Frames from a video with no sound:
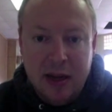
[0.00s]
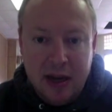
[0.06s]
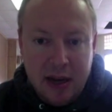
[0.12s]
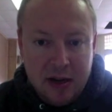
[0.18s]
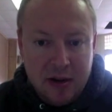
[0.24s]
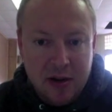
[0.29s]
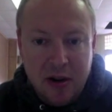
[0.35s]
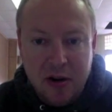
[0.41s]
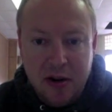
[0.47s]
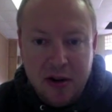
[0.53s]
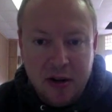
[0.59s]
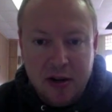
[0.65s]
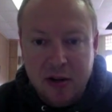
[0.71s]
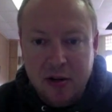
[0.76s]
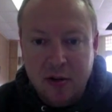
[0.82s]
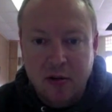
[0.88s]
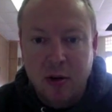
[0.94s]
and turn it
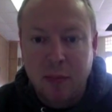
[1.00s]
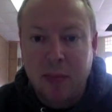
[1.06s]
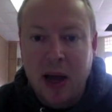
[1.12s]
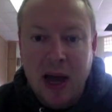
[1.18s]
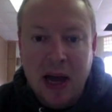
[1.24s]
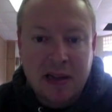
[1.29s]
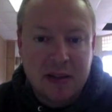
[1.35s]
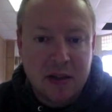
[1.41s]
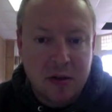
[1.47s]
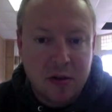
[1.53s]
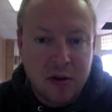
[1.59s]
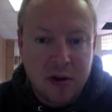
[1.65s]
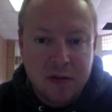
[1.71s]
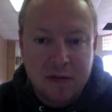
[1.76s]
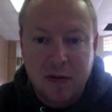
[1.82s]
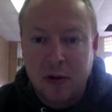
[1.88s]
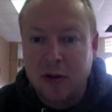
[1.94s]
into a
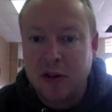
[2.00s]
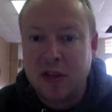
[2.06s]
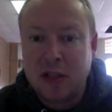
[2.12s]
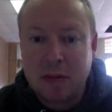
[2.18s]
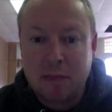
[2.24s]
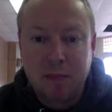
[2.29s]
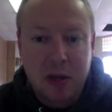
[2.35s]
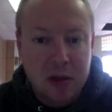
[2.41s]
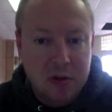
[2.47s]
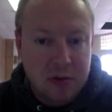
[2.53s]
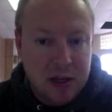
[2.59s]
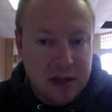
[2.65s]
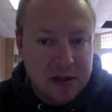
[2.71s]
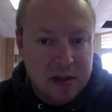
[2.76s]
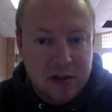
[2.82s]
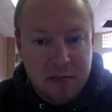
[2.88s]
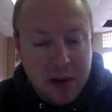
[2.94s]
repository for the
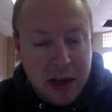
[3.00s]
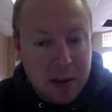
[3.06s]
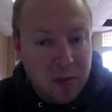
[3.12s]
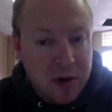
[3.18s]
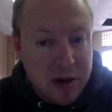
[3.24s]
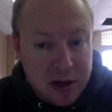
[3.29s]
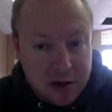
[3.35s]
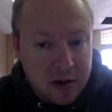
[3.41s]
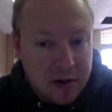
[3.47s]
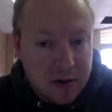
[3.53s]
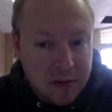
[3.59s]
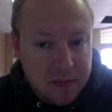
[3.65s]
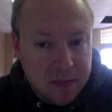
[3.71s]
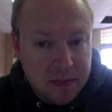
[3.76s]
spewings of Bob Whitaker.